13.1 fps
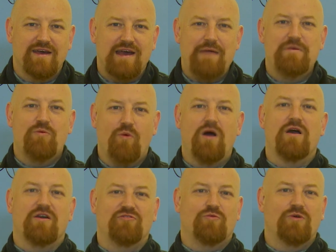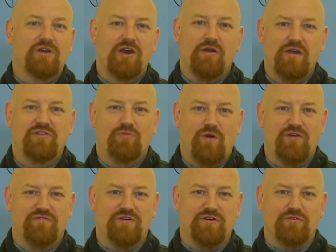how many wires were going into
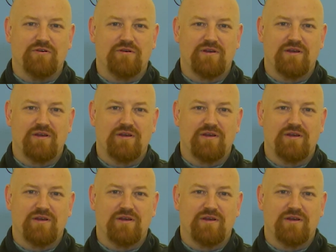Wakefield?